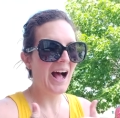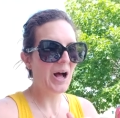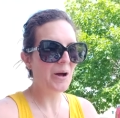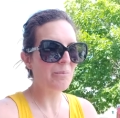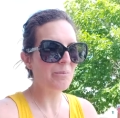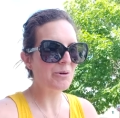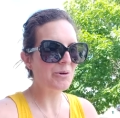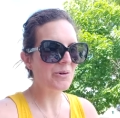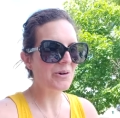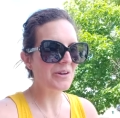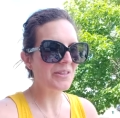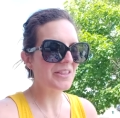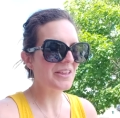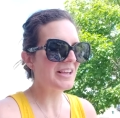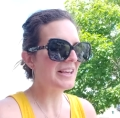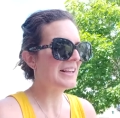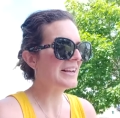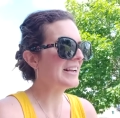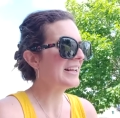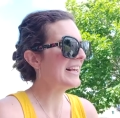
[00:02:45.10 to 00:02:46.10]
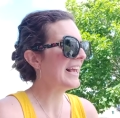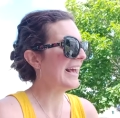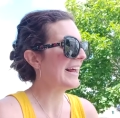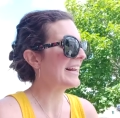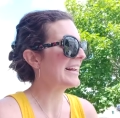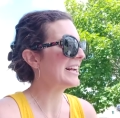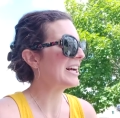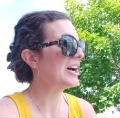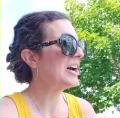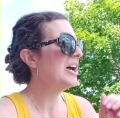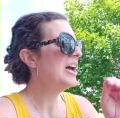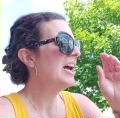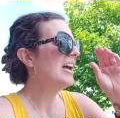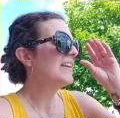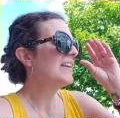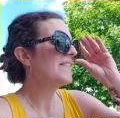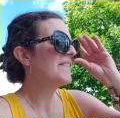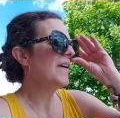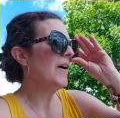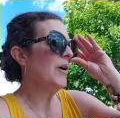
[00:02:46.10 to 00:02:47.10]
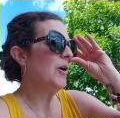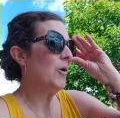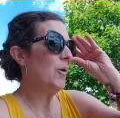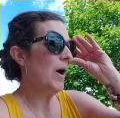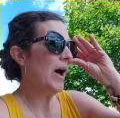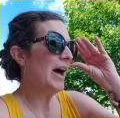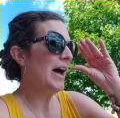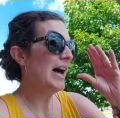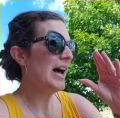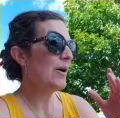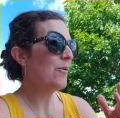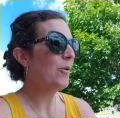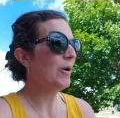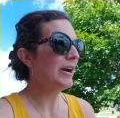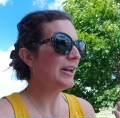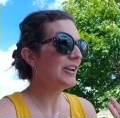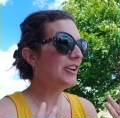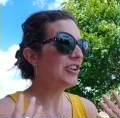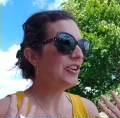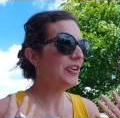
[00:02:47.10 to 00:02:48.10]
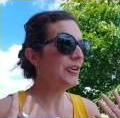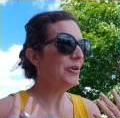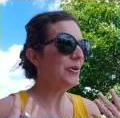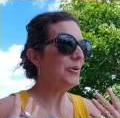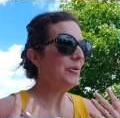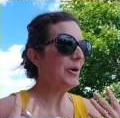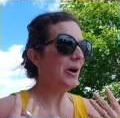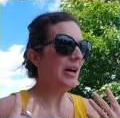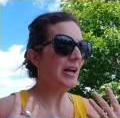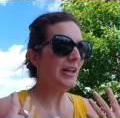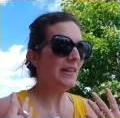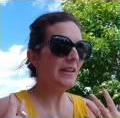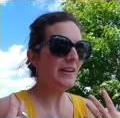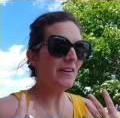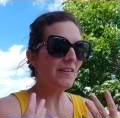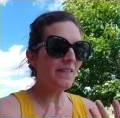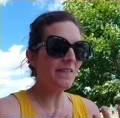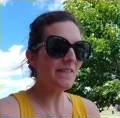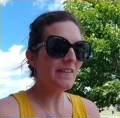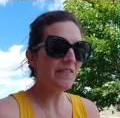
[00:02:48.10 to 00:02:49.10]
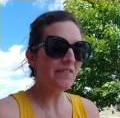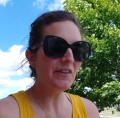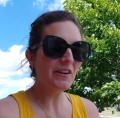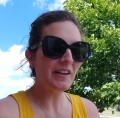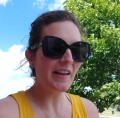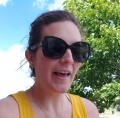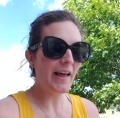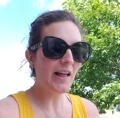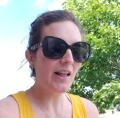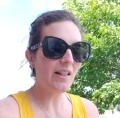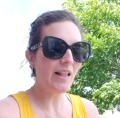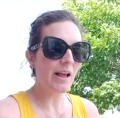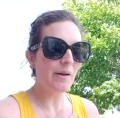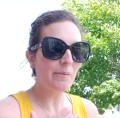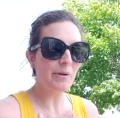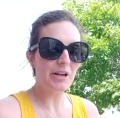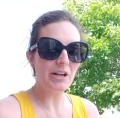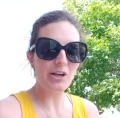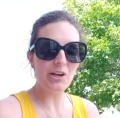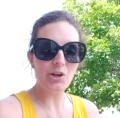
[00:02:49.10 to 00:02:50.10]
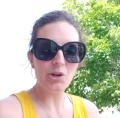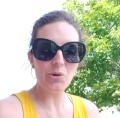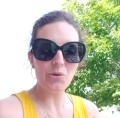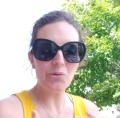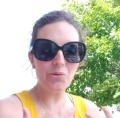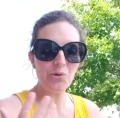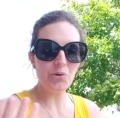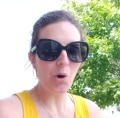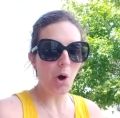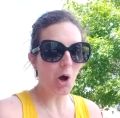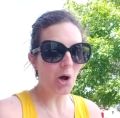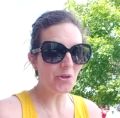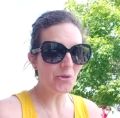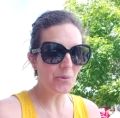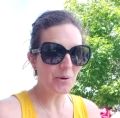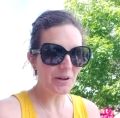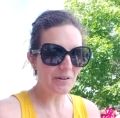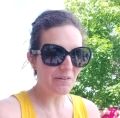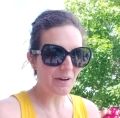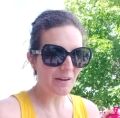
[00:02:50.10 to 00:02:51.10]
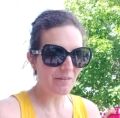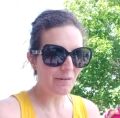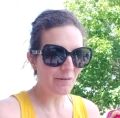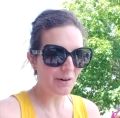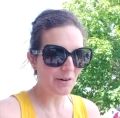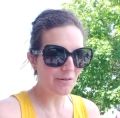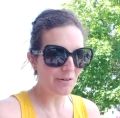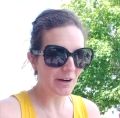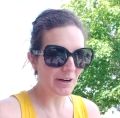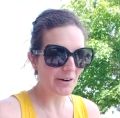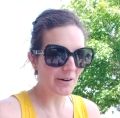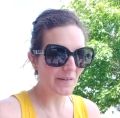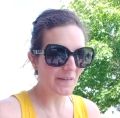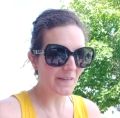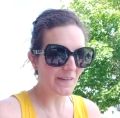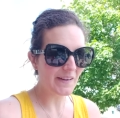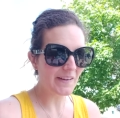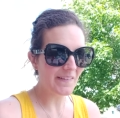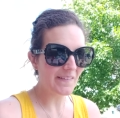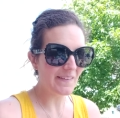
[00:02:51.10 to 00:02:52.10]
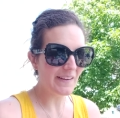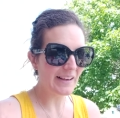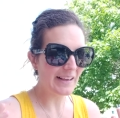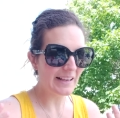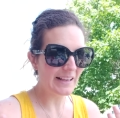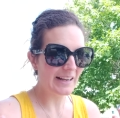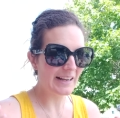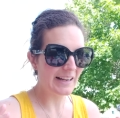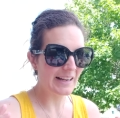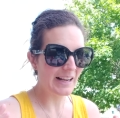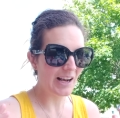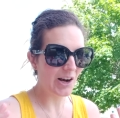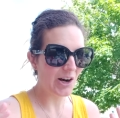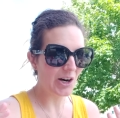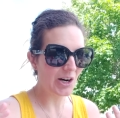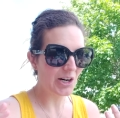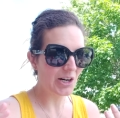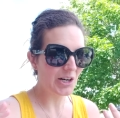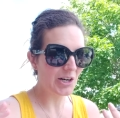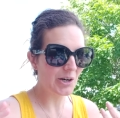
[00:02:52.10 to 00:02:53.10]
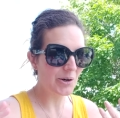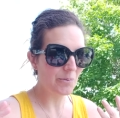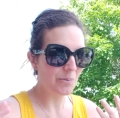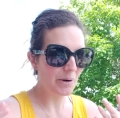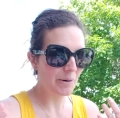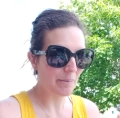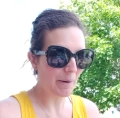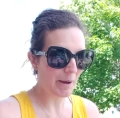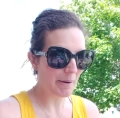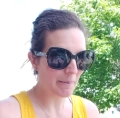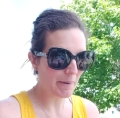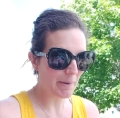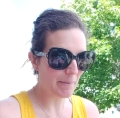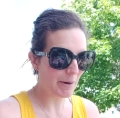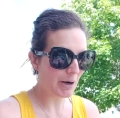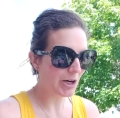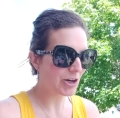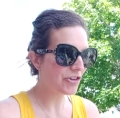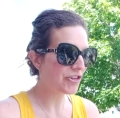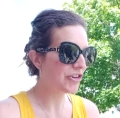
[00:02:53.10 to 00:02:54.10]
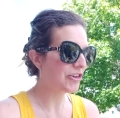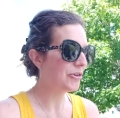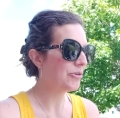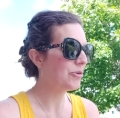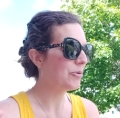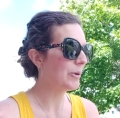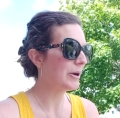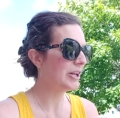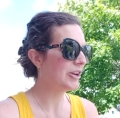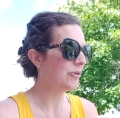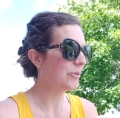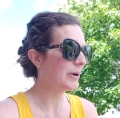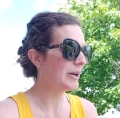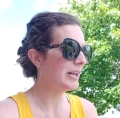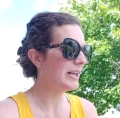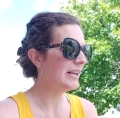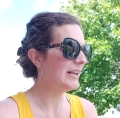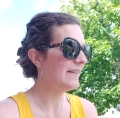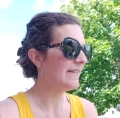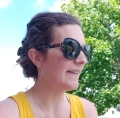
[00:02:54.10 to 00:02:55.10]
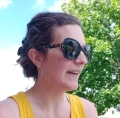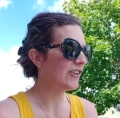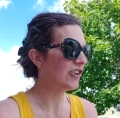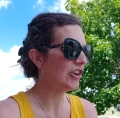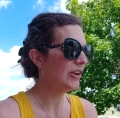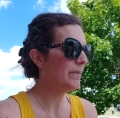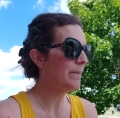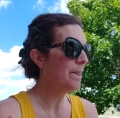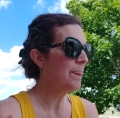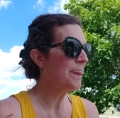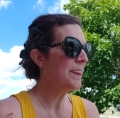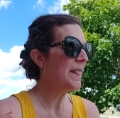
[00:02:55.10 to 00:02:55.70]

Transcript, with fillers: up north in Canada. So uh, I want to do a little sniff and tell. I'm going to go through all 25 of our fragrances in our Bring Back My Bar June 2020 session